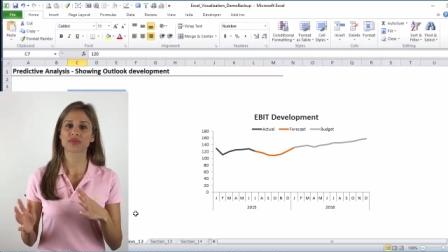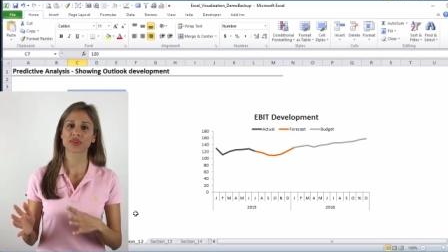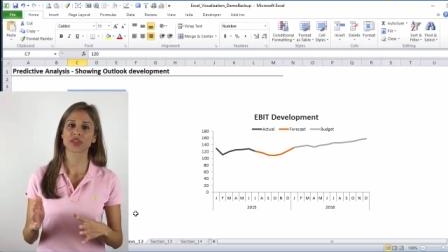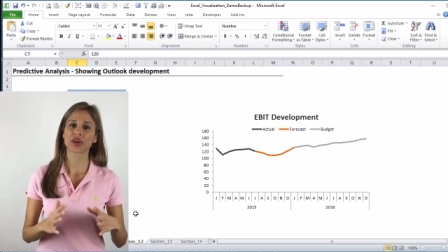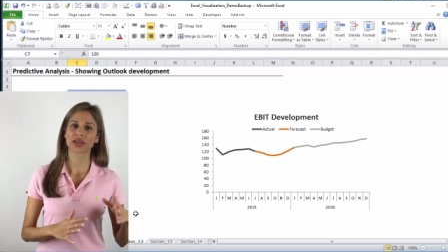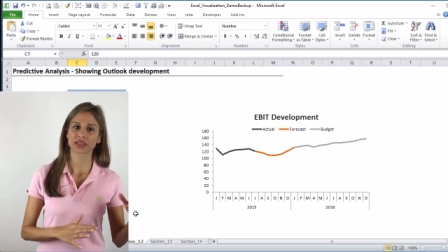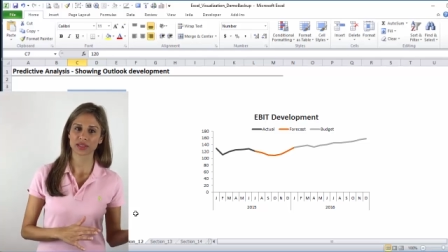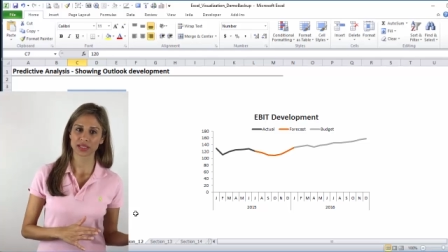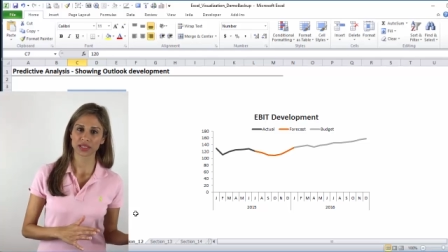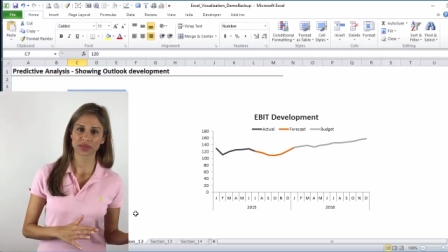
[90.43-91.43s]
for your other
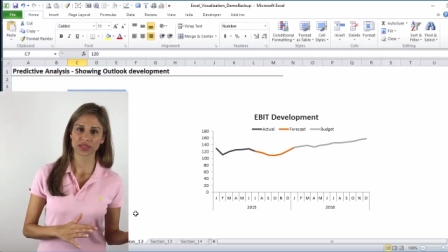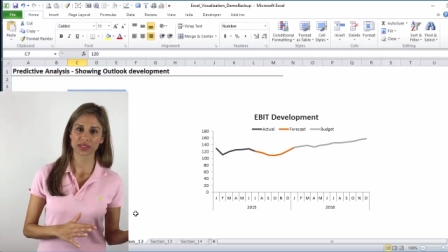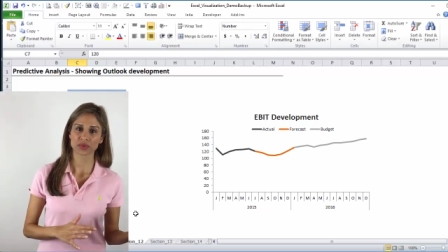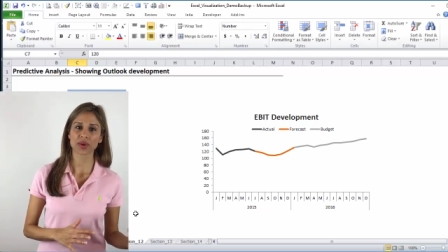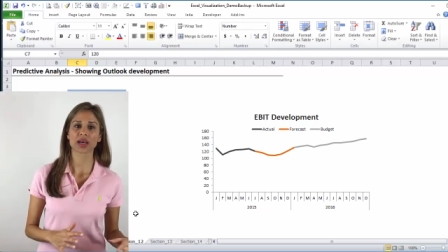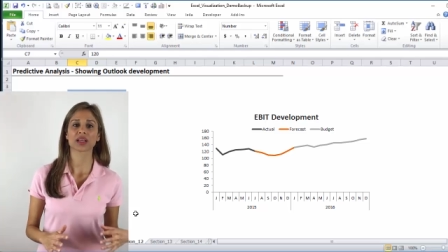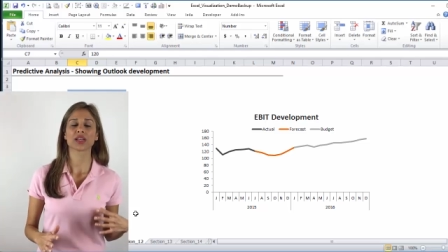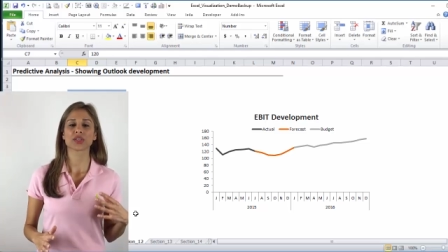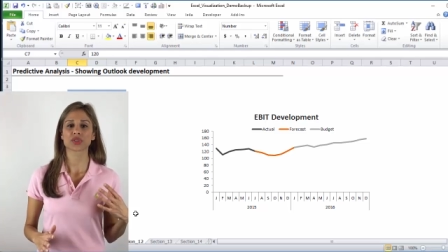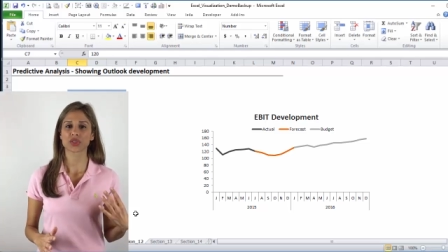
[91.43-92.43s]
series as well.
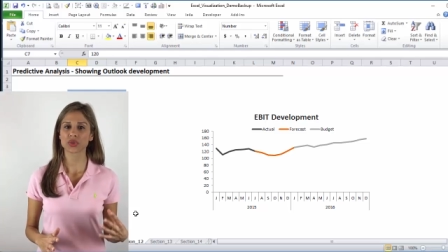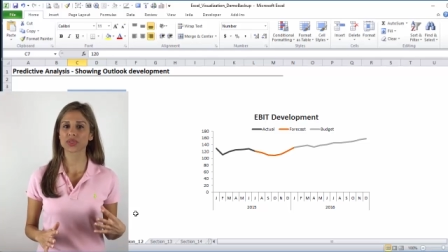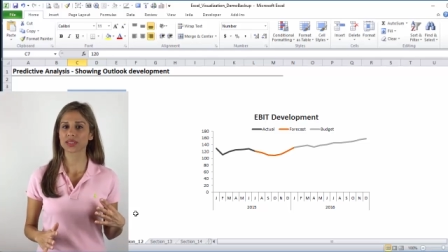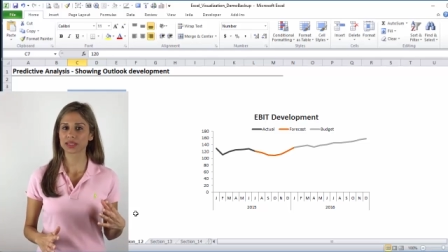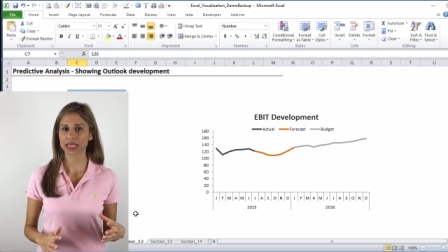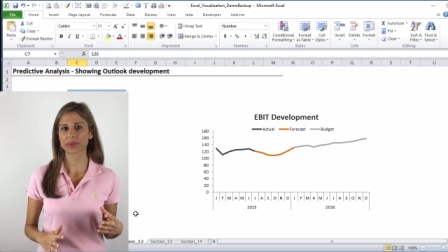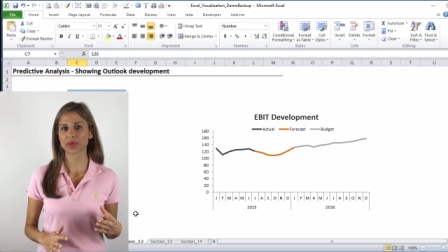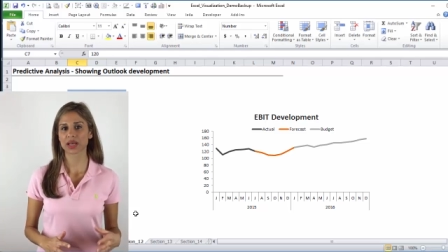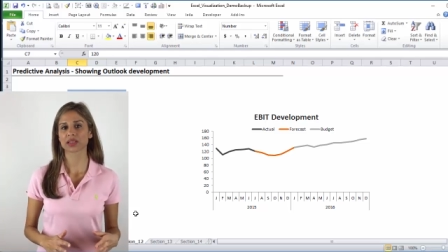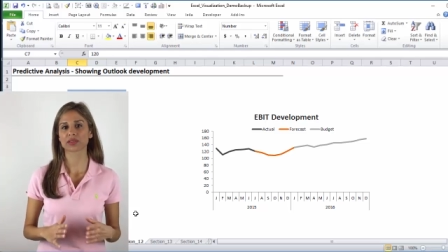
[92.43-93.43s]
So use the same
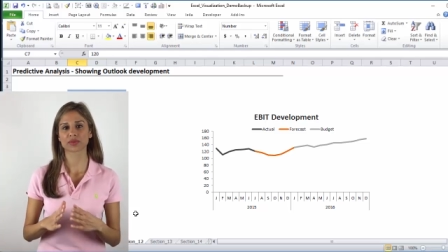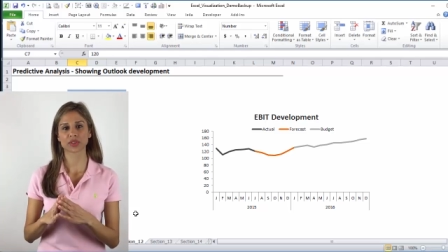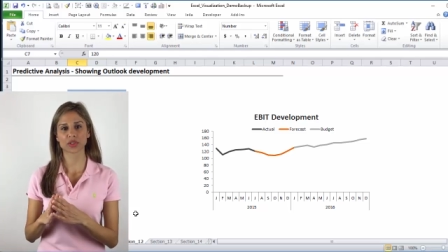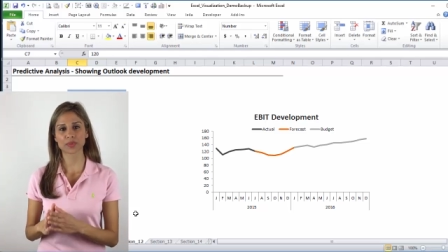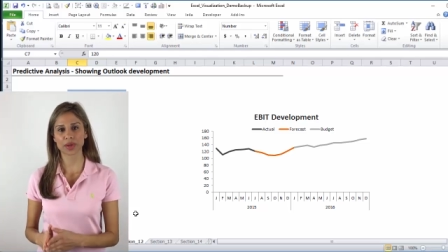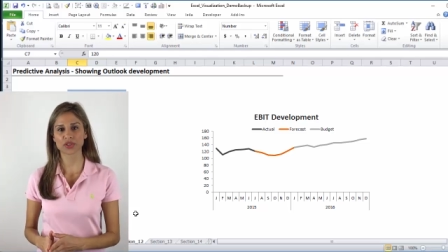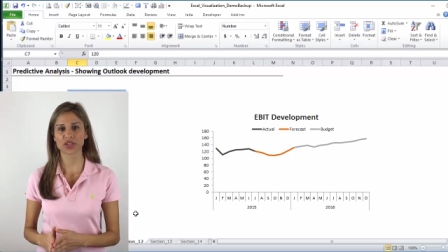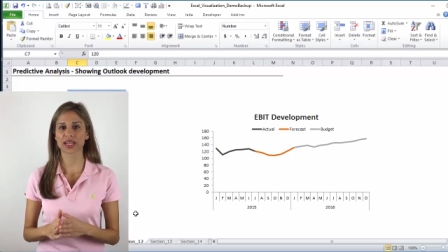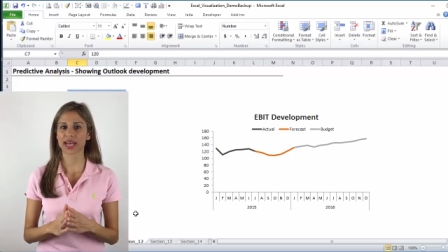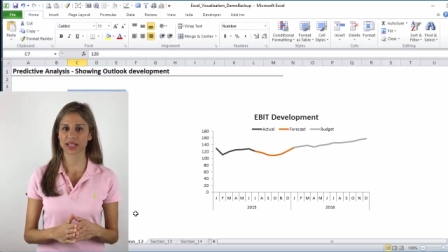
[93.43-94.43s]
color for your
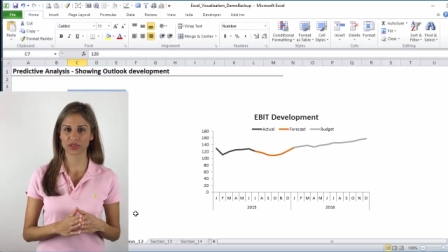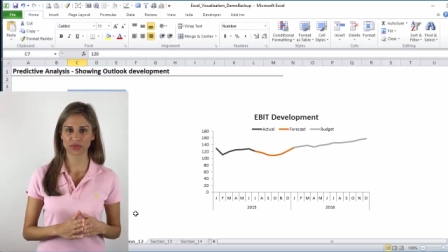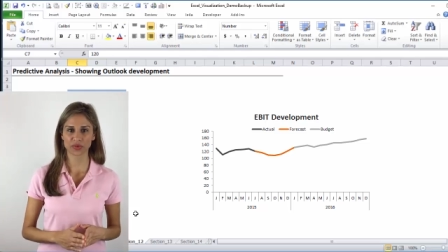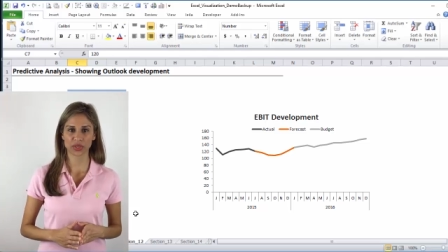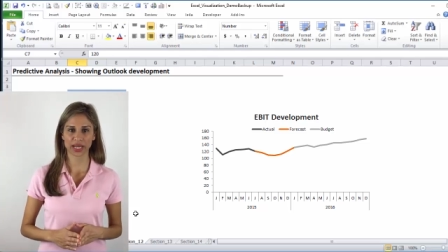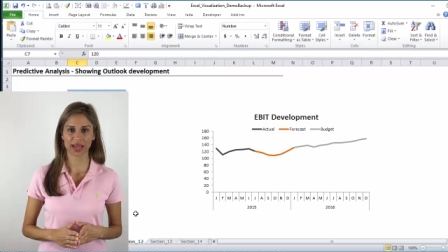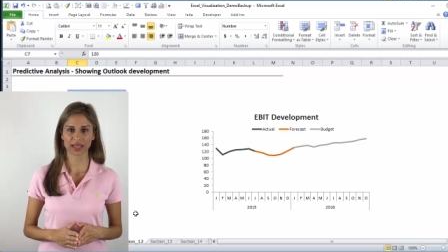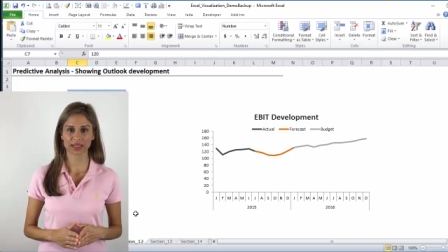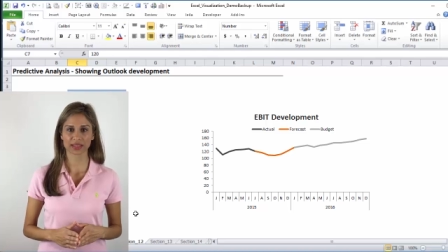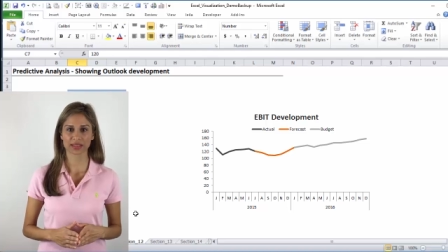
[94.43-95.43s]
budget and your
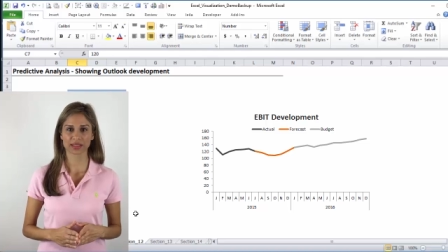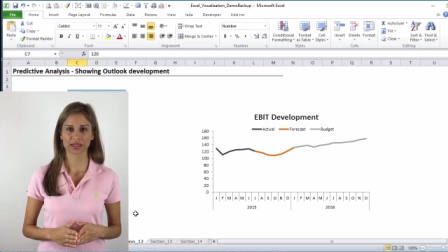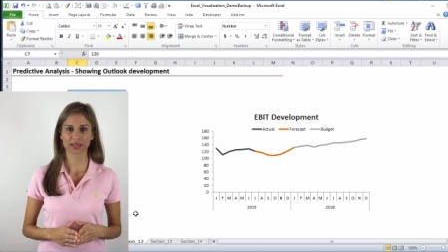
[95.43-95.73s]
forecasts.